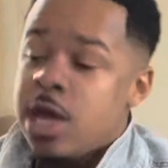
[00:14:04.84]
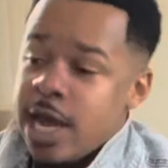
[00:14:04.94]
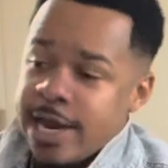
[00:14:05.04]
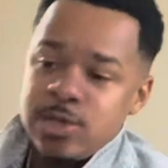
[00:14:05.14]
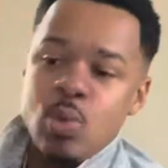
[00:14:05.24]

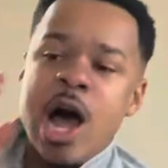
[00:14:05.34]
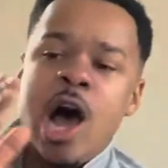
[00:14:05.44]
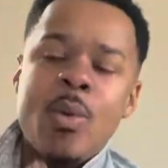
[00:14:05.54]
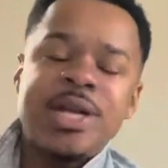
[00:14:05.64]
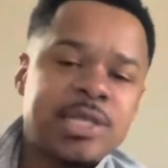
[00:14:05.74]
And that's why I
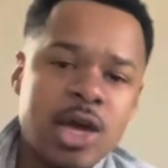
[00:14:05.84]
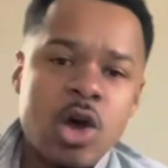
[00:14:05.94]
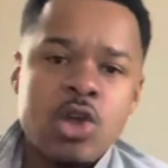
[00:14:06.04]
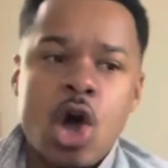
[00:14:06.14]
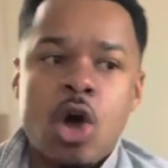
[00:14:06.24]
always
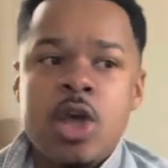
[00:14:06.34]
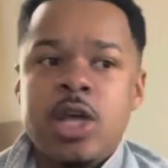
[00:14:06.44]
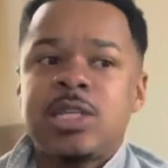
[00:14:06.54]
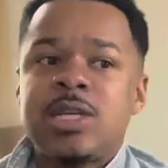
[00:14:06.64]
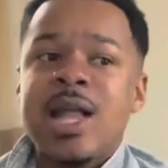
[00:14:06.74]
tell y'all,
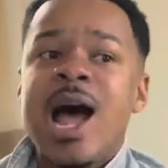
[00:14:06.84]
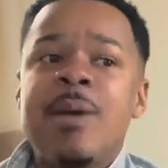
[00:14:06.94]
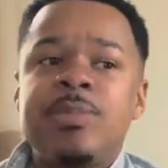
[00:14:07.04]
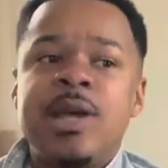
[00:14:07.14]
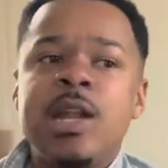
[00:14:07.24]

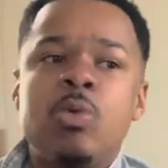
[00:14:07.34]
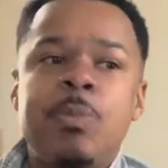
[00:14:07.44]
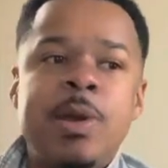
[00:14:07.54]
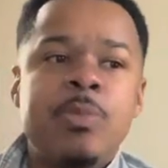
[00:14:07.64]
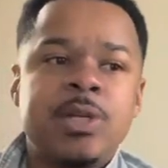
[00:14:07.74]
stop dealing
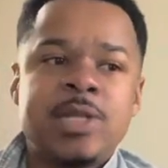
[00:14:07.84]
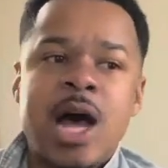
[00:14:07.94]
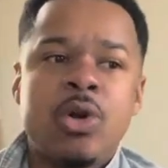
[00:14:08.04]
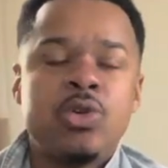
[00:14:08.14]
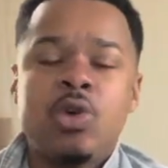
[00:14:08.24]
with people that's
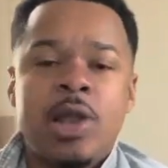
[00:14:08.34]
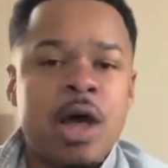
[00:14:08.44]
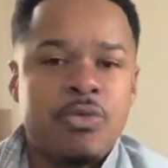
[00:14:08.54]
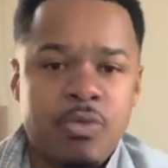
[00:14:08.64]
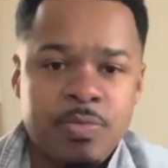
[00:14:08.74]
not on your
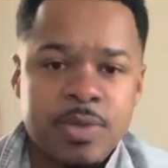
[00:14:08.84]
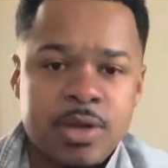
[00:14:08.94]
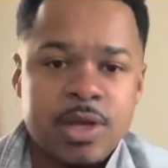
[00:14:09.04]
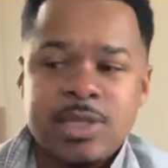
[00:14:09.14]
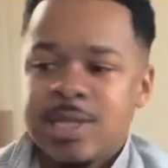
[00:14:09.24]
level.
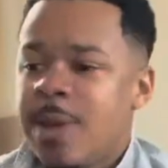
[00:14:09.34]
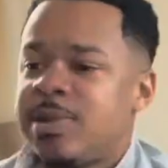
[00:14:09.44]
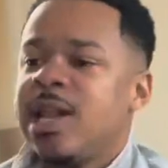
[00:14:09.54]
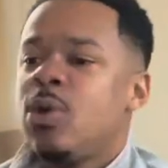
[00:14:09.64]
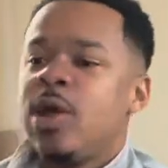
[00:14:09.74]
Stop
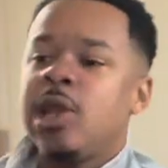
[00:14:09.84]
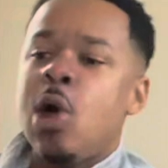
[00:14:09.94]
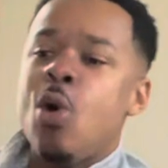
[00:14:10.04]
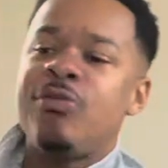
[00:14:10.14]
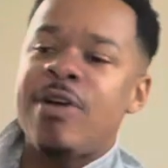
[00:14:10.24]
dealing with
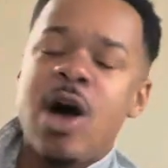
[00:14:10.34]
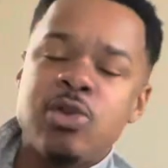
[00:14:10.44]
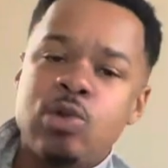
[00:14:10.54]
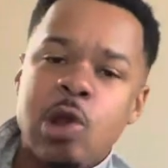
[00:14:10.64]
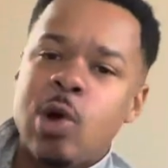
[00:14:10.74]
low
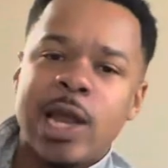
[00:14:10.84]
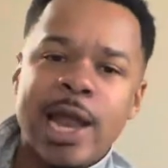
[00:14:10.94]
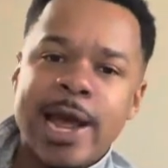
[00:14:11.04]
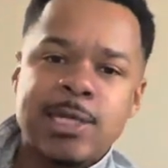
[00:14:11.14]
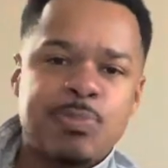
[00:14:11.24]
value, low
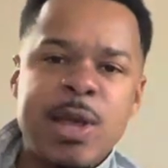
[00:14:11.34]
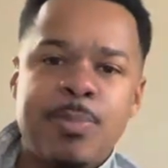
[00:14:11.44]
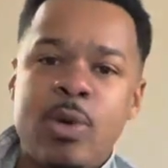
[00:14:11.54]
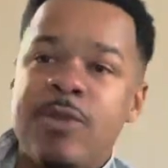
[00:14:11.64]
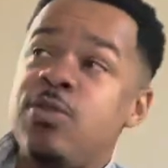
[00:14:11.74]
class
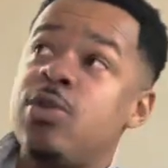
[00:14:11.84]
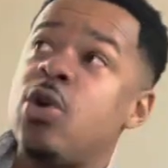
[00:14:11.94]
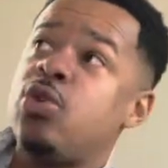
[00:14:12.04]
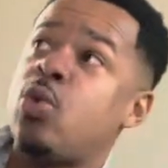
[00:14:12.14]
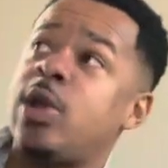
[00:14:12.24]
people if you know
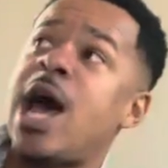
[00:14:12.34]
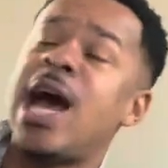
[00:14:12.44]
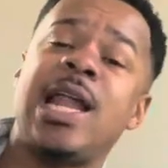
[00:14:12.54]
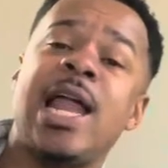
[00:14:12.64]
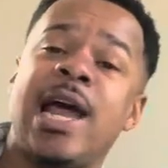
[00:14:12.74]
you're on the
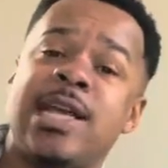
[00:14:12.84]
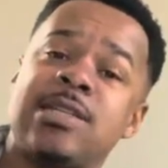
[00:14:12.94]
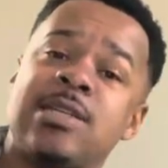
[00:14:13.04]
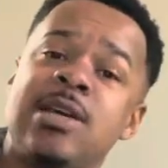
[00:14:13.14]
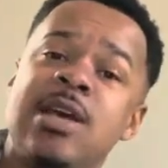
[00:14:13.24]
hot
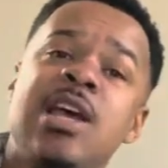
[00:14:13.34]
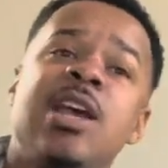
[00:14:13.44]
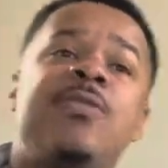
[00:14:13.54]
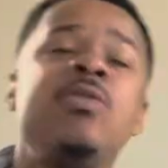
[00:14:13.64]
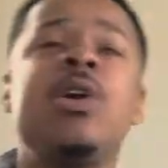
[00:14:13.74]
class.
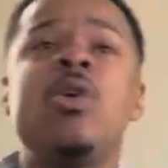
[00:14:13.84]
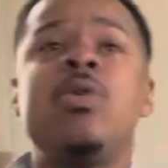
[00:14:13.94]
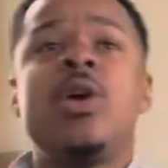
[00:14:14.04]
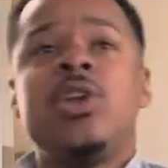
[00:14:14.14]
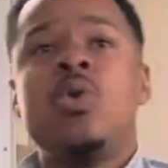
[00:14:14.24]
If you
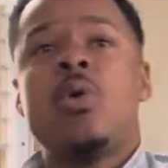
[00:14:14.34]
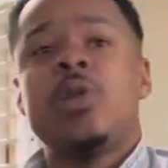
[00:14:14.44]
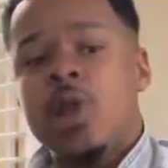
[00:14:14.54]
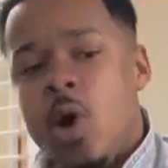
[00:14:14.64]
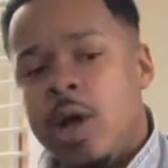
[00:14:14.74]
know you're on
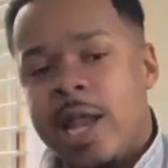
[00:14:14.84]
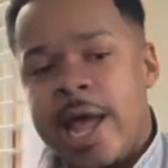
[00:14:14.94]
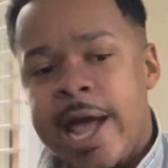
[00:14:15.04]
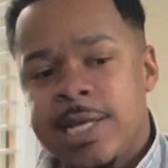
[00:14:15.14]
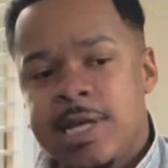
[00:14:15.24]
the low
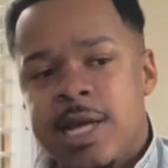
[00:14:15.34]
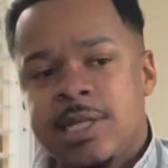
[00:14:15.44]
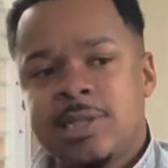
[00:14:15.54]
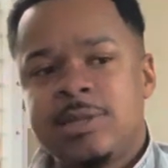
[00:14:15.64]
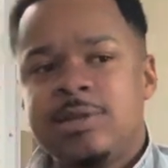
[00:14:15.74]
class,
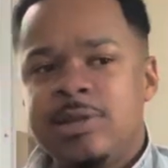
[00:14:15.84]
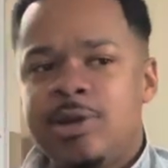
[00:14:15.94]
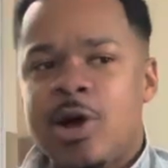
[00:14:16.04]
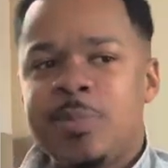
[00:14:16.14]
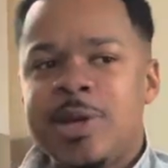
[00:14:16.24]
you
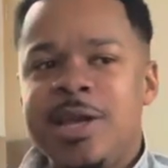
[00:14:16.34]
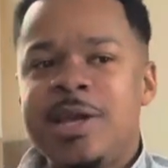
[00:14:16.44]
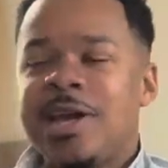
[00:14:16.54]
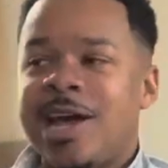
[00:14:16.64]
know what I mean?